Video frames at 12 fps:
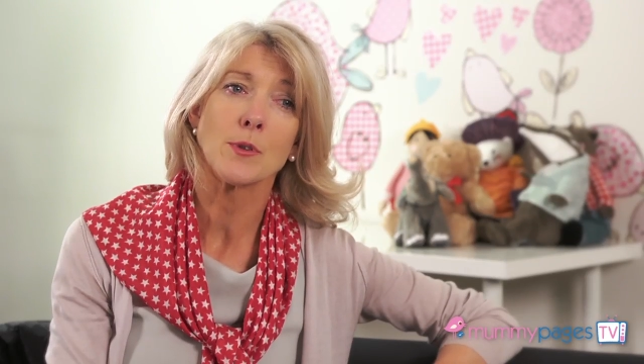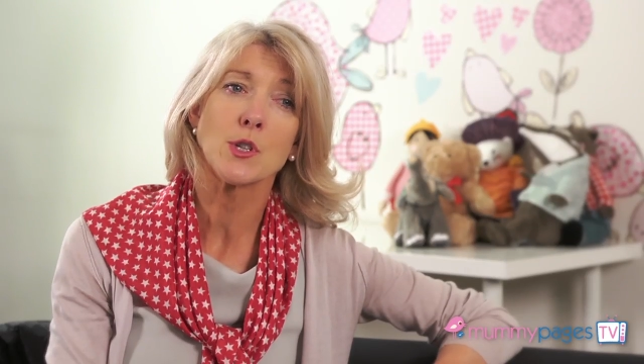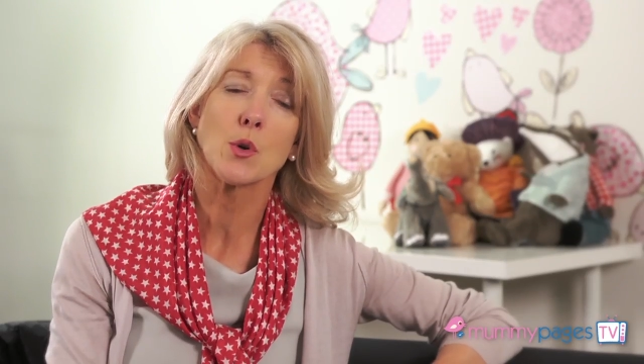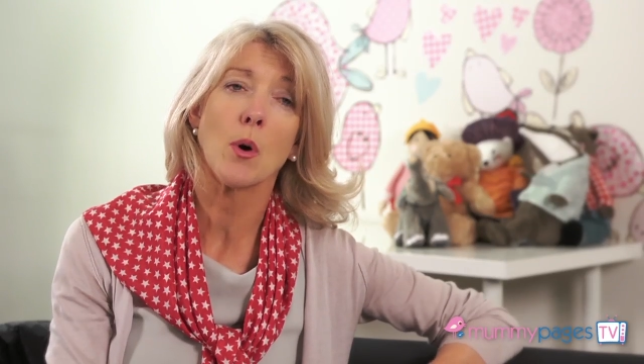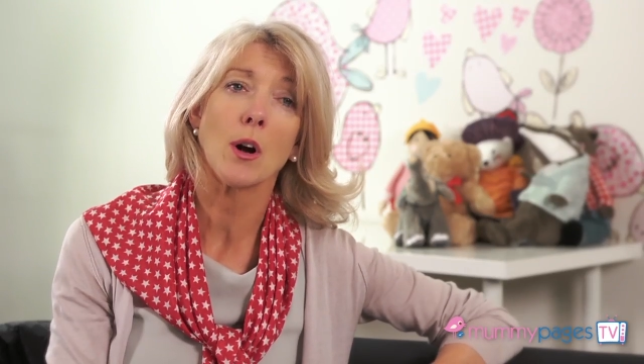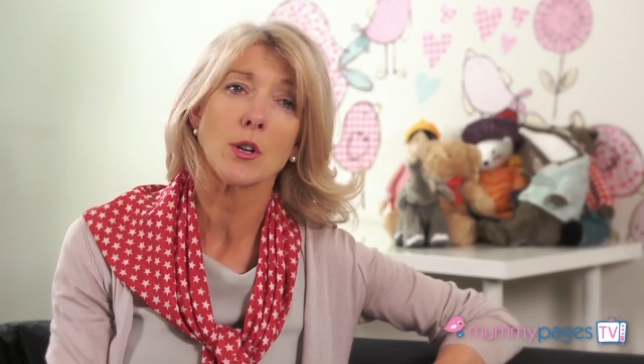
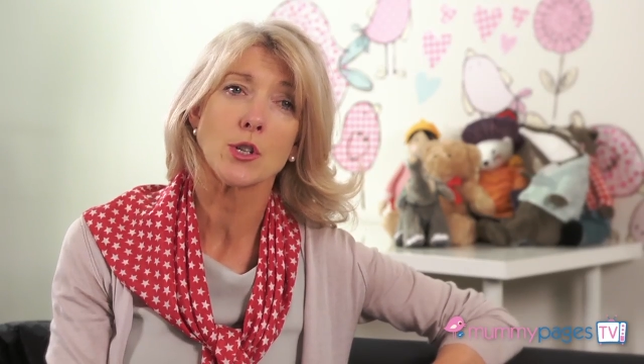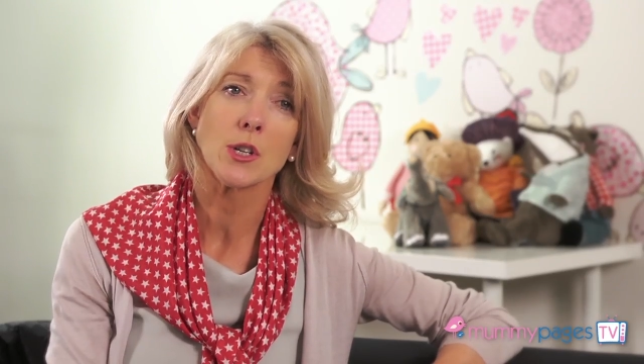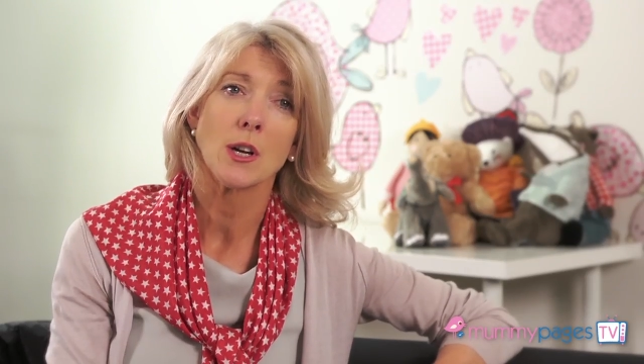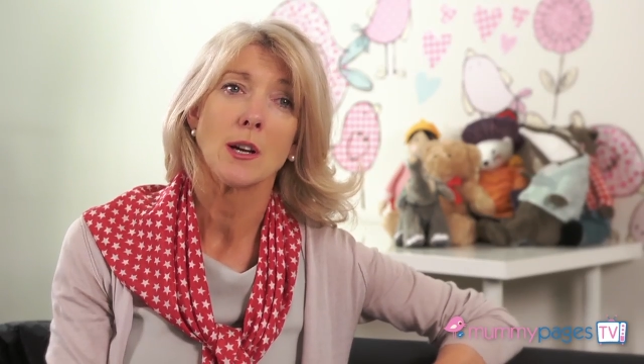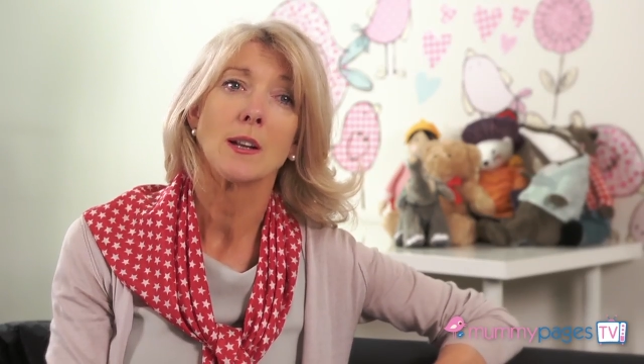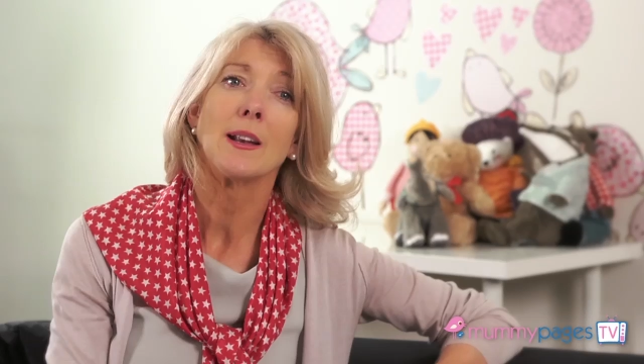squash
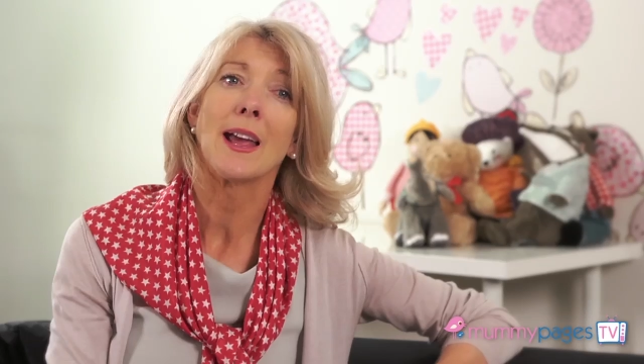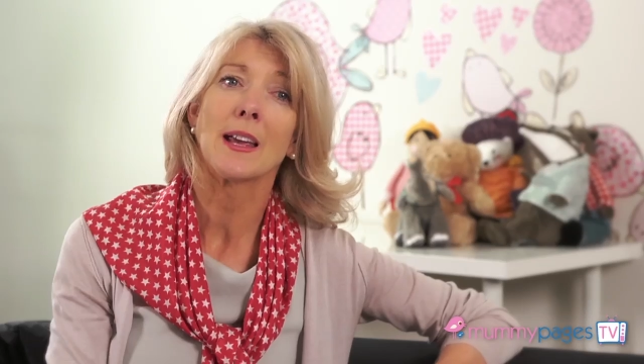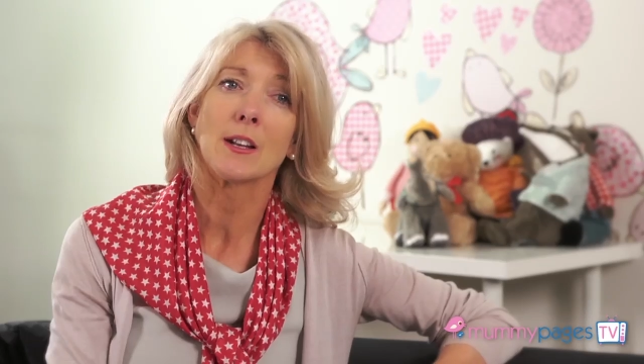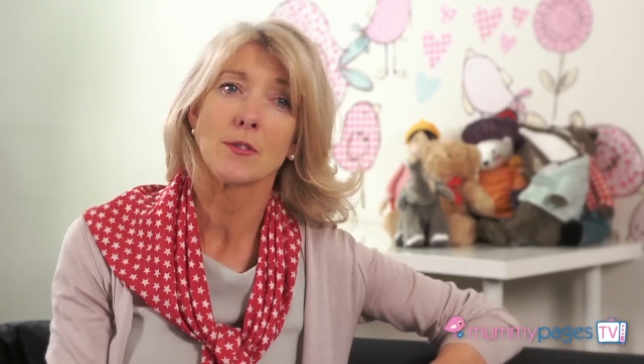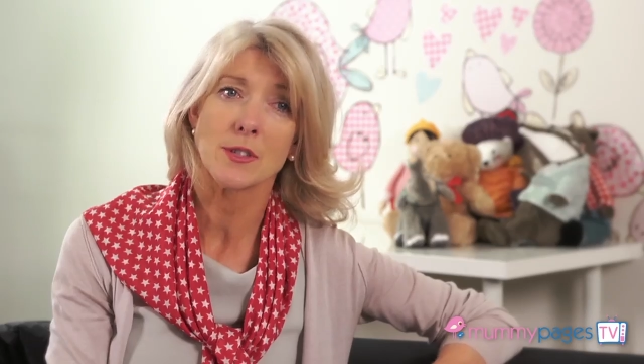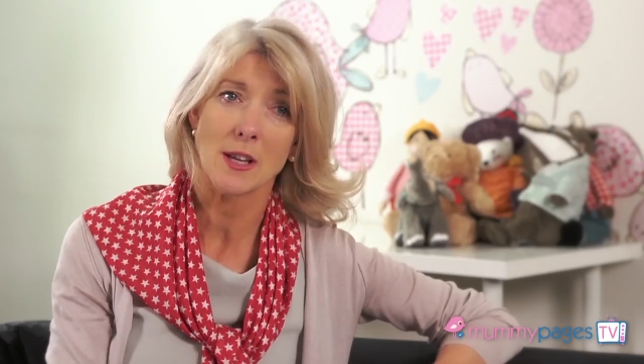
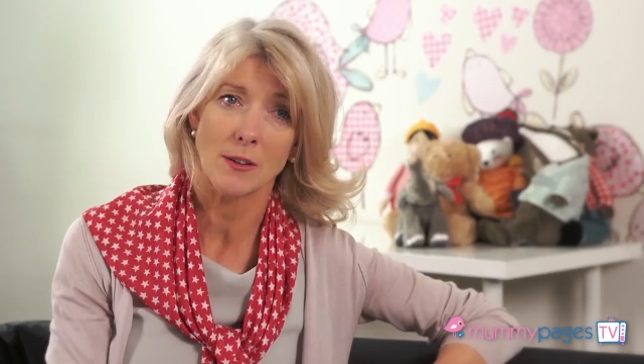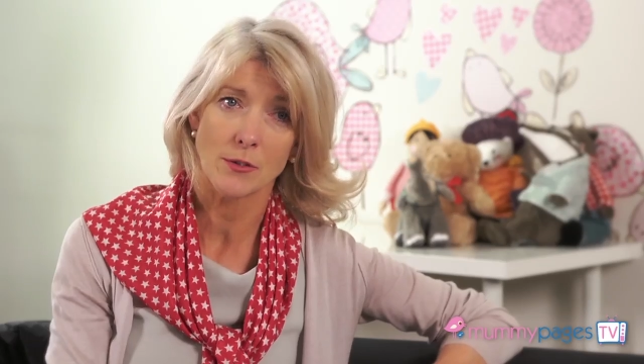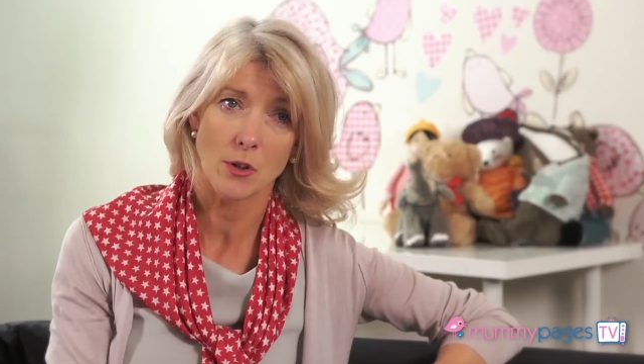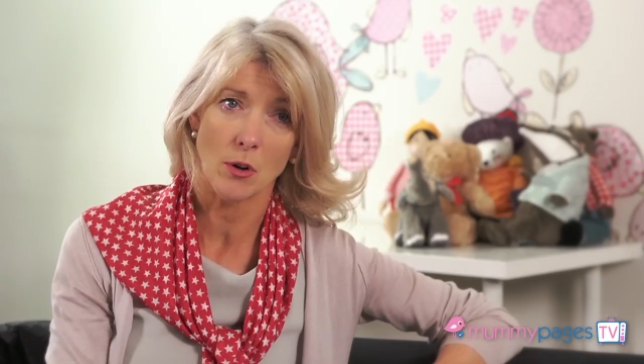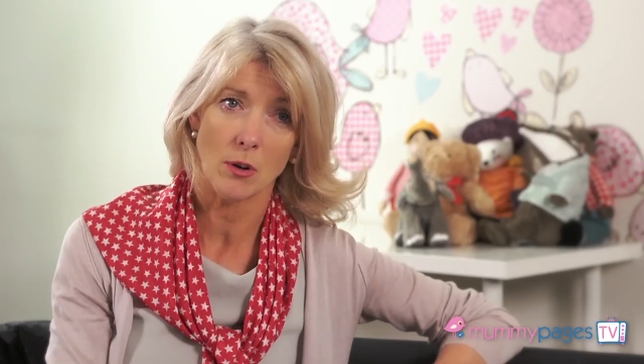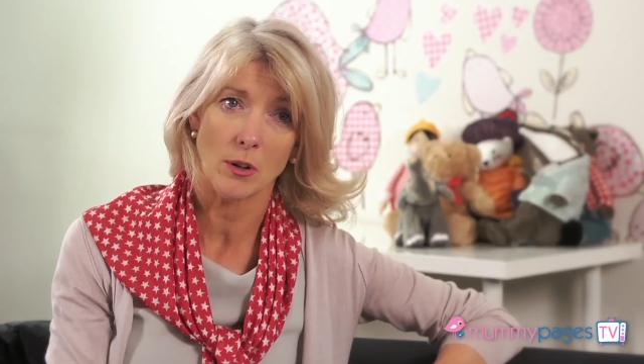negative
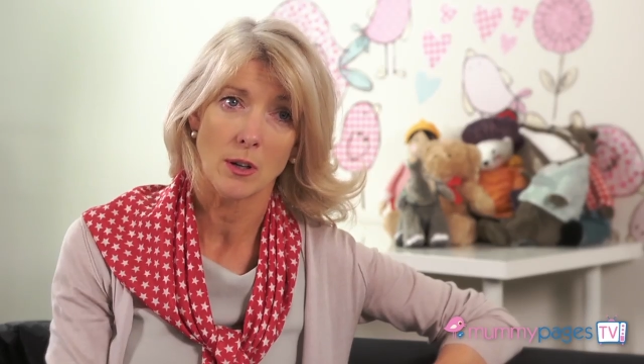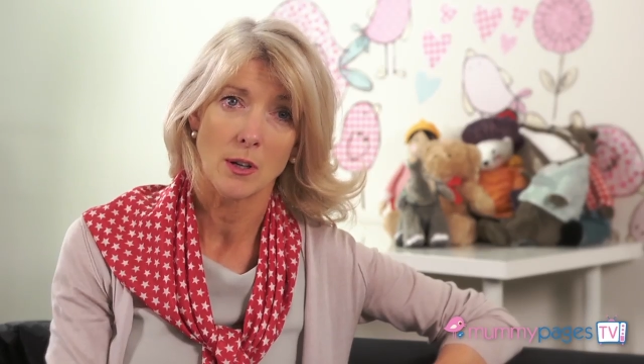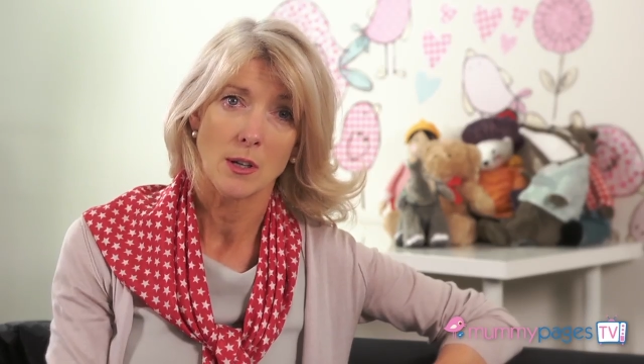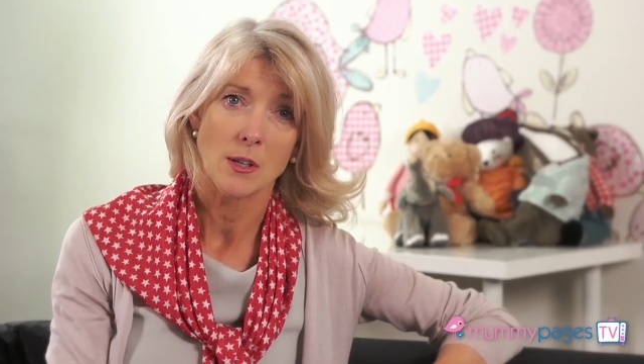self-talk.